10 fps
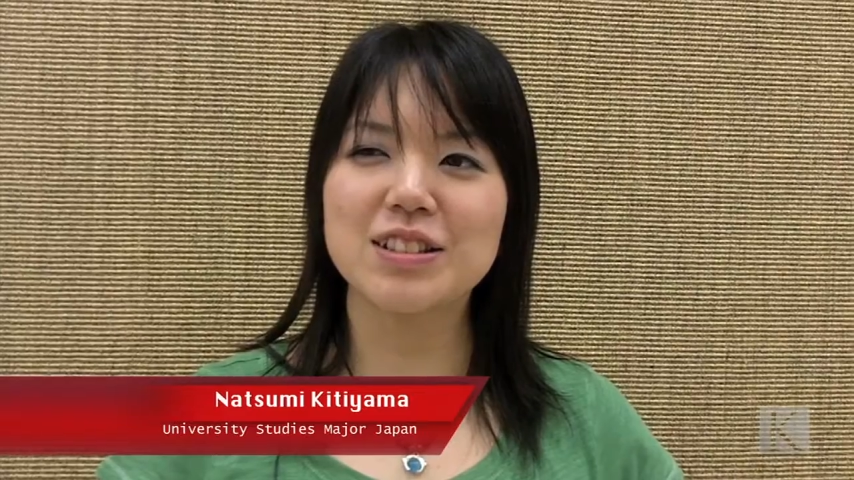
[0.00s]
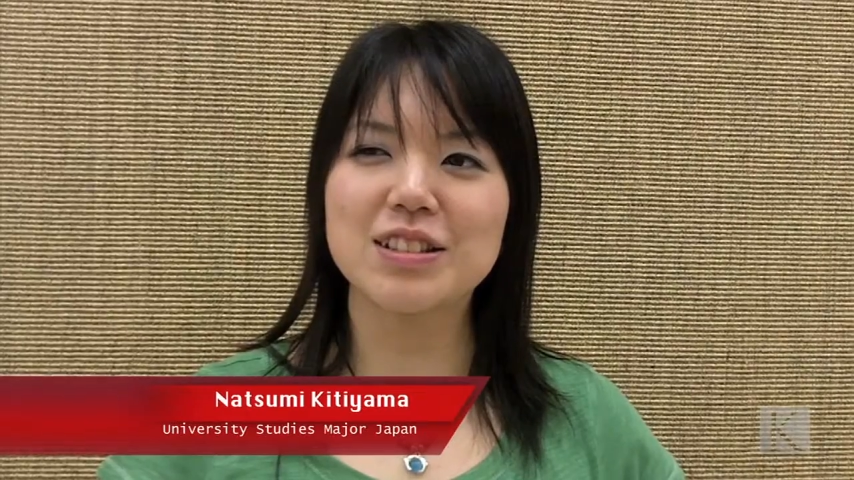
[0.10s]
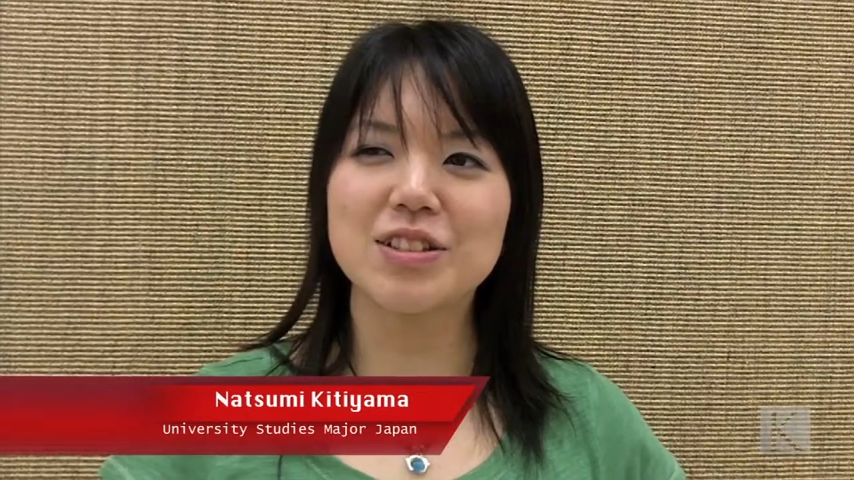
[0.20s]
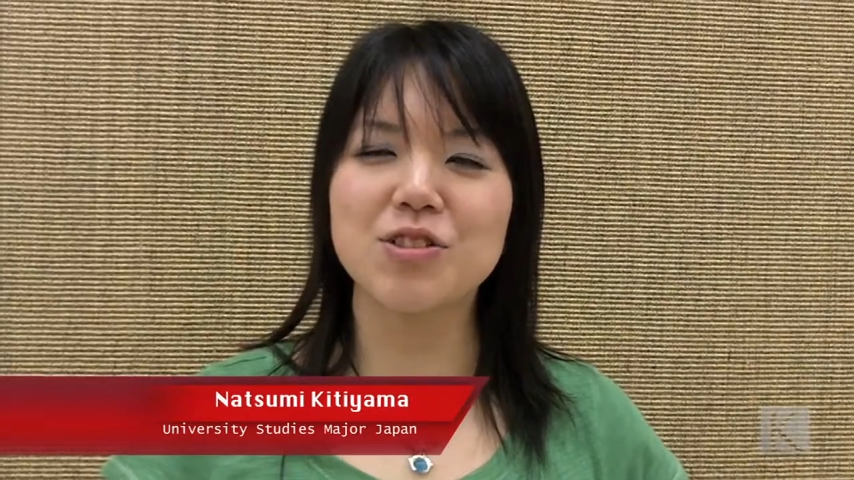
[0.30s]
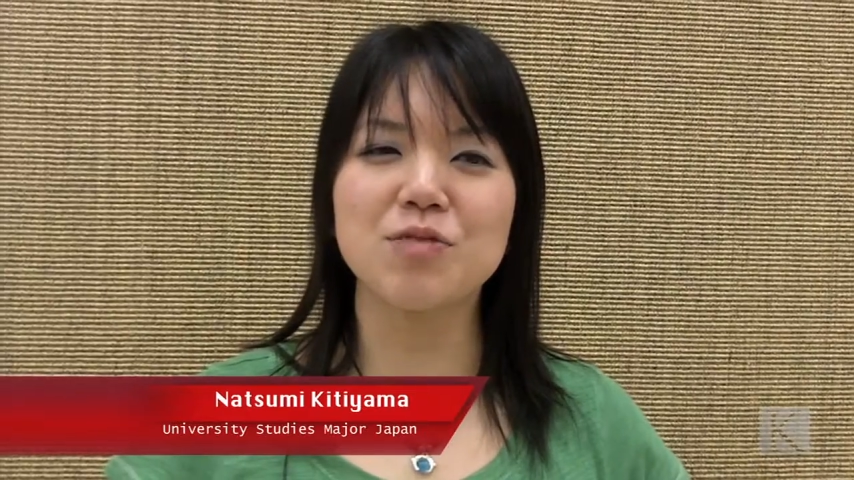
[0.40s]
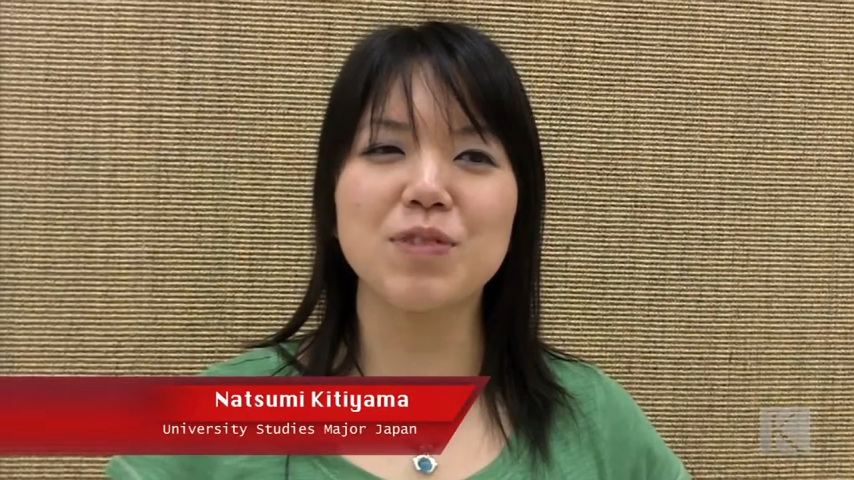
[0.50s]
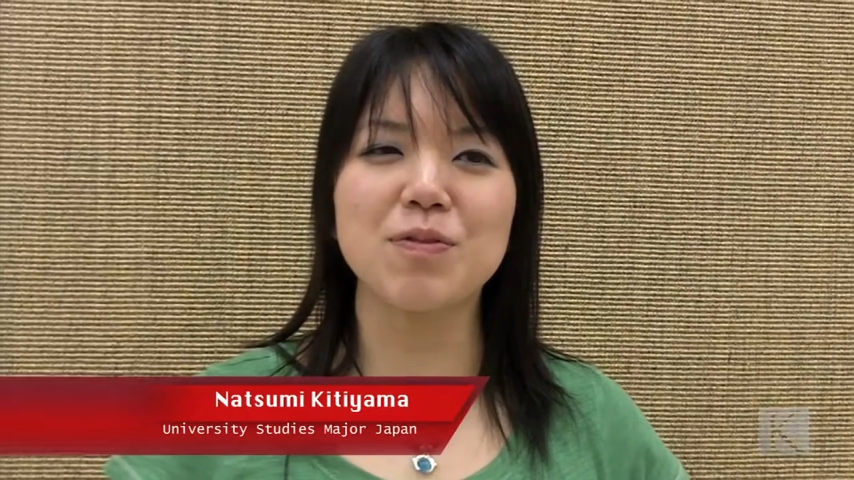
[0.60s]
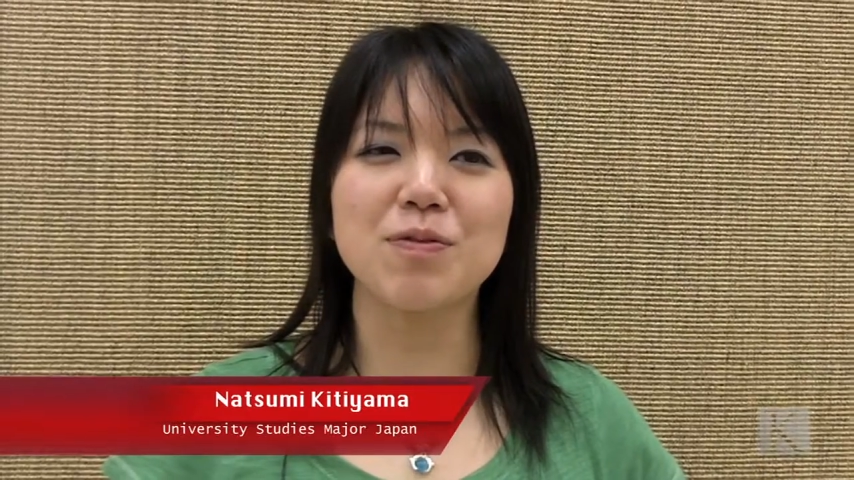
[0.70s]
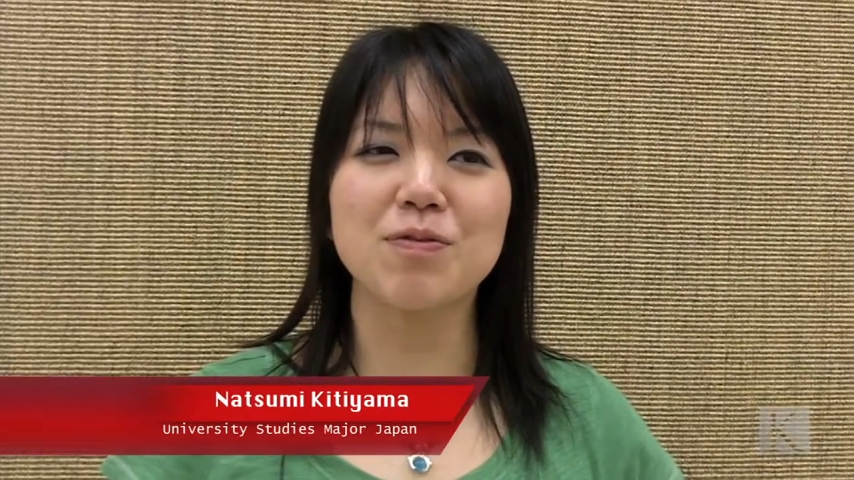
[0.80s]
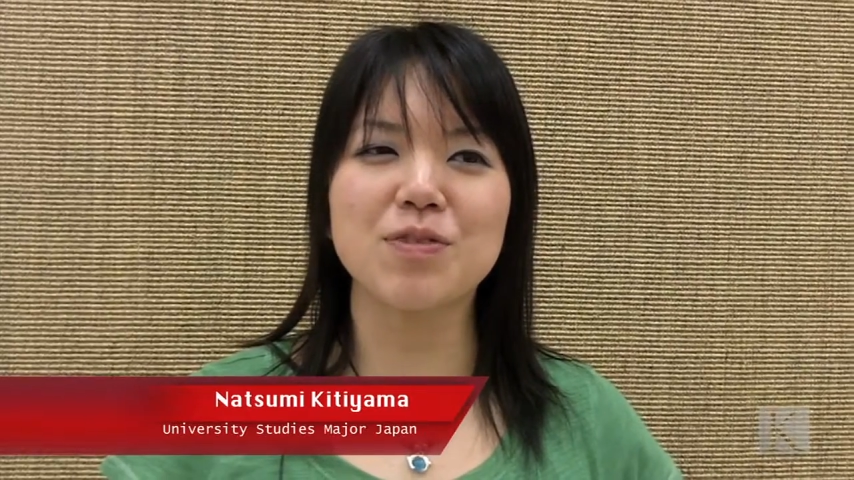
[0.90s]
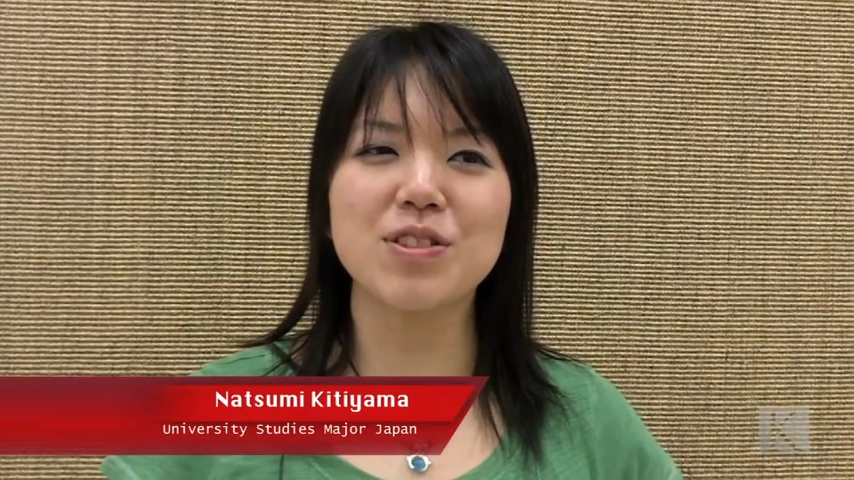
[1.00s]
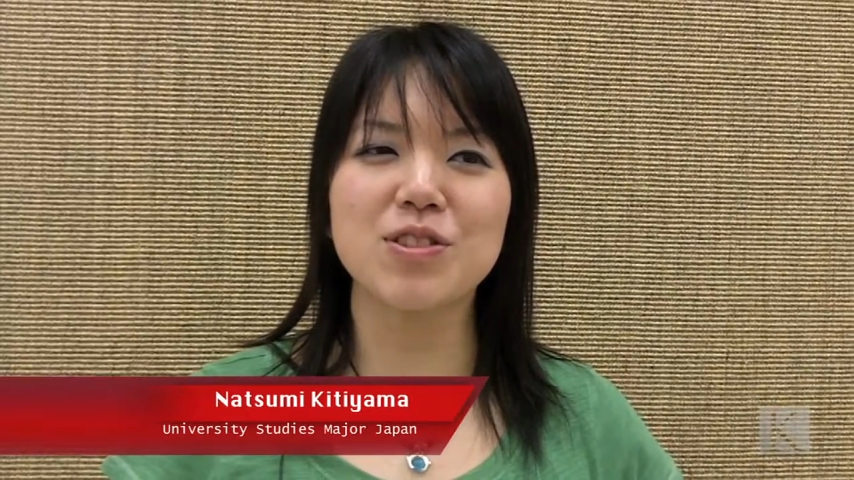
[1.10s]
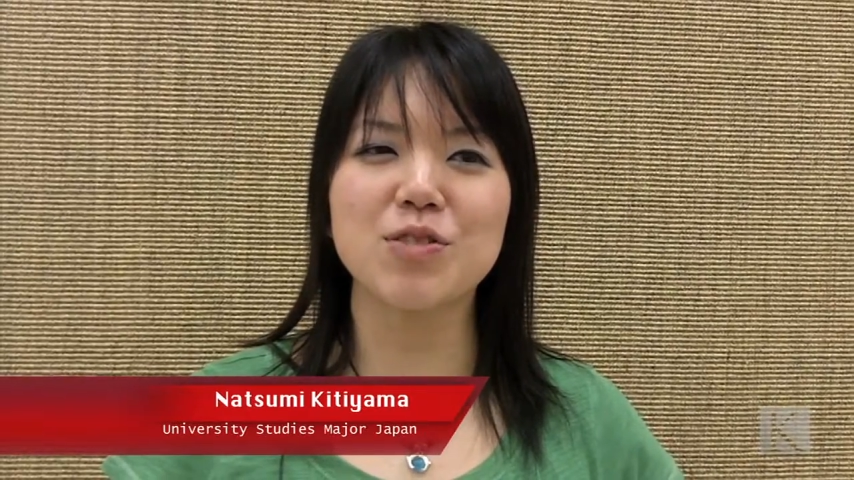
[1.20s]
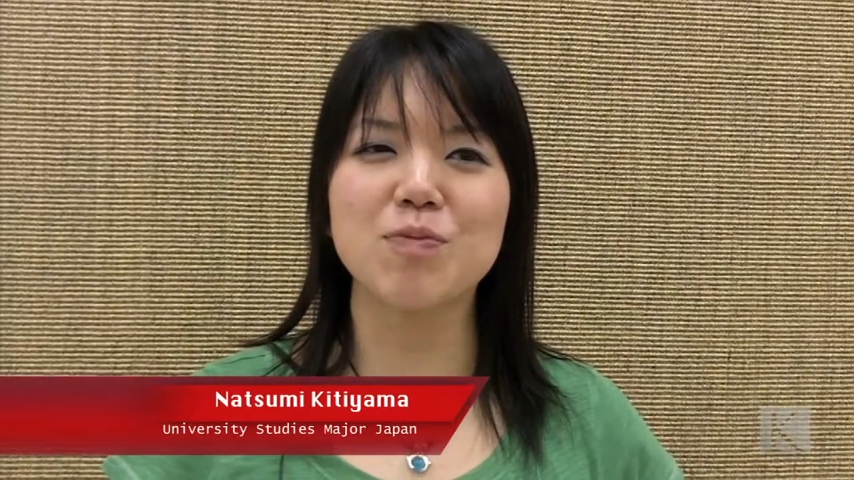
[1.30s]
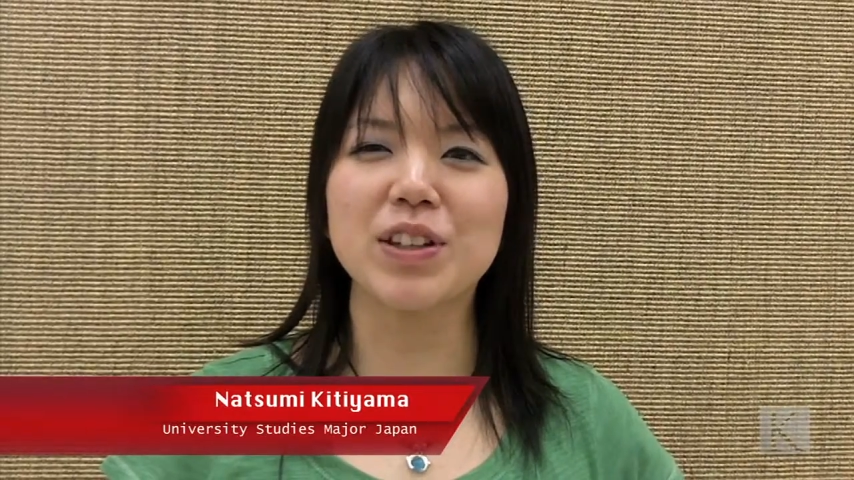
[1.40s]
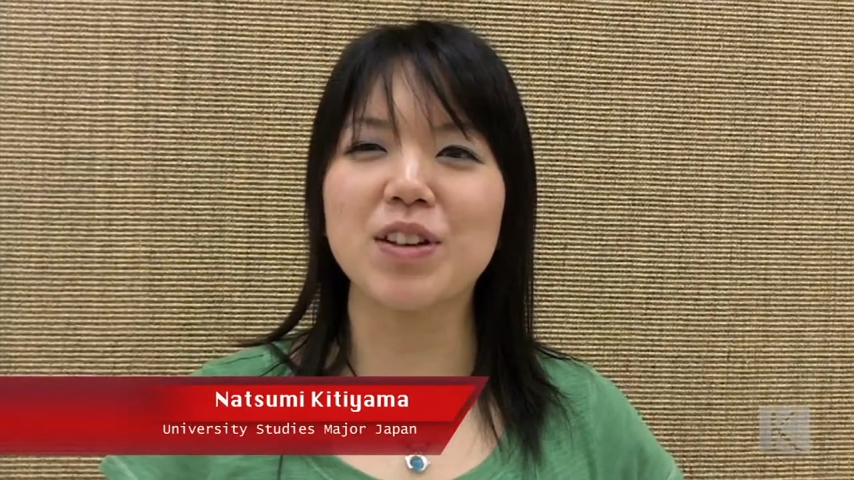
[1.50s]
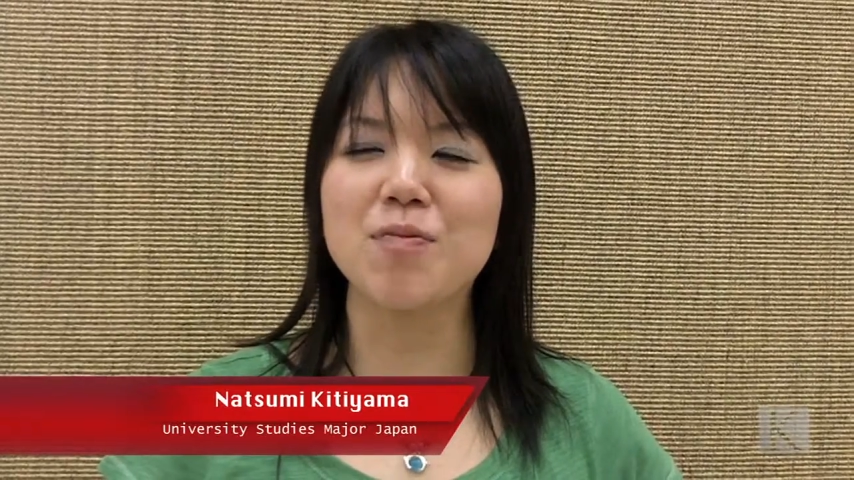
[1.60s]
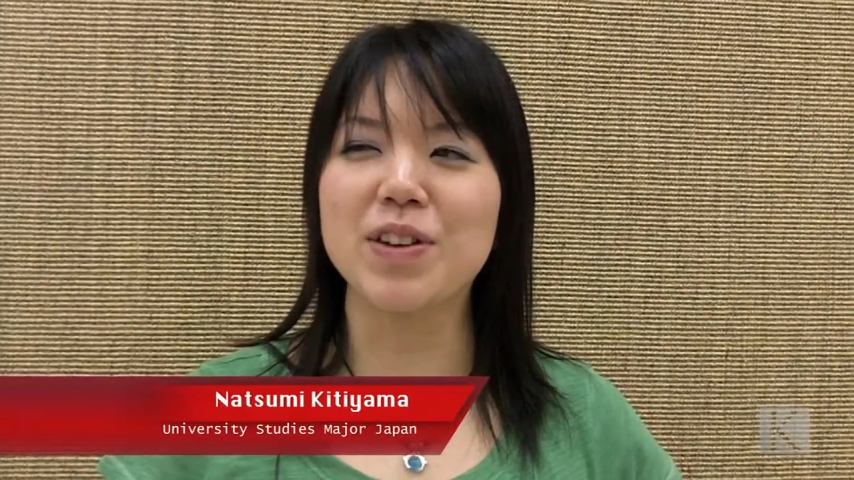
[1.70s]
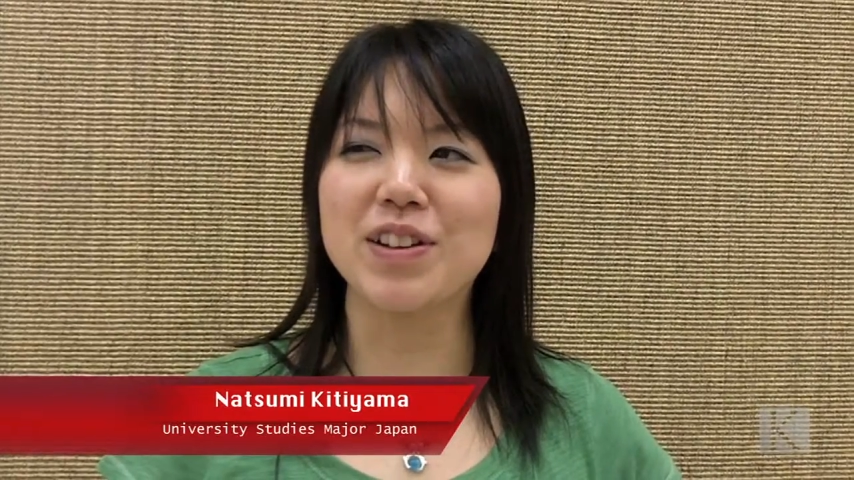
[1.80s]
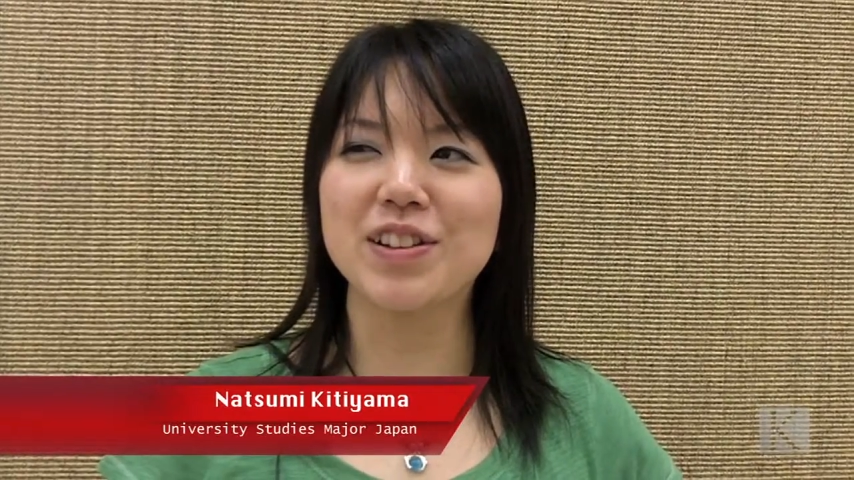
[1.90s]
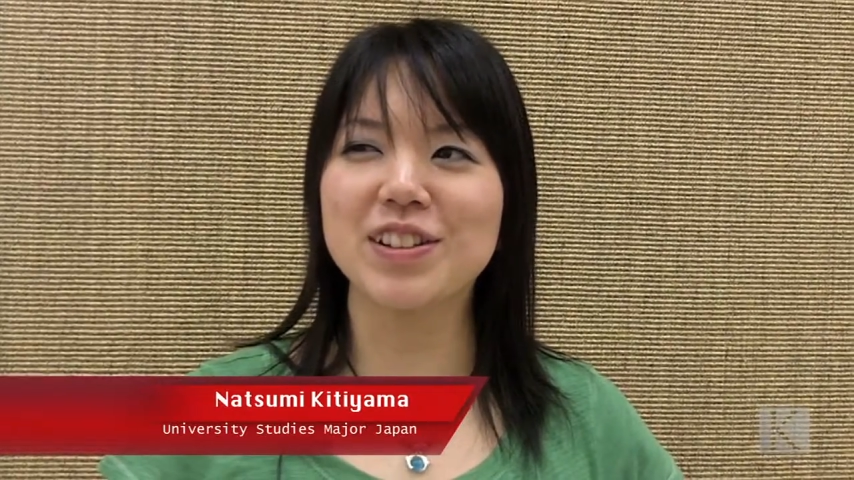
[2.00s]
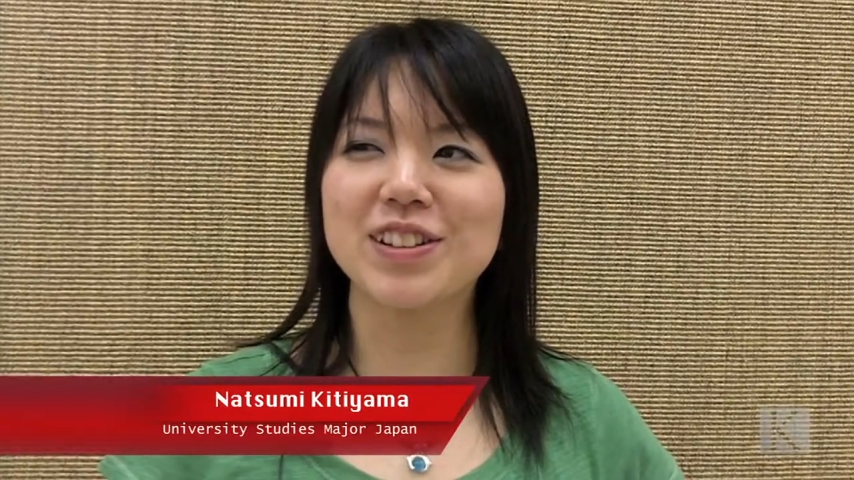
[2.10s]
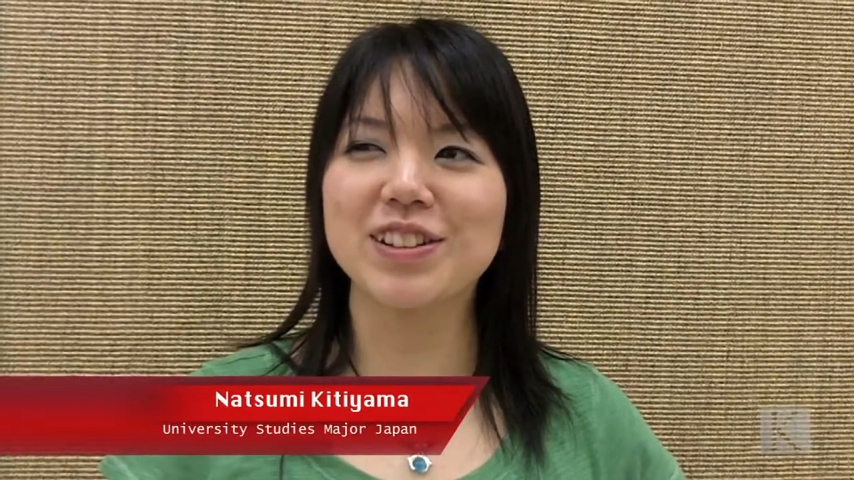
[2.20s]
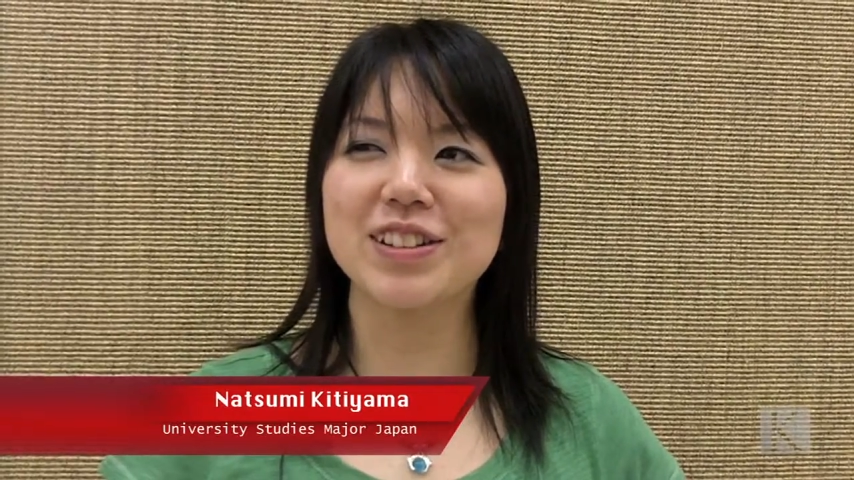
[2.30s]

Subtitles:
They should become better,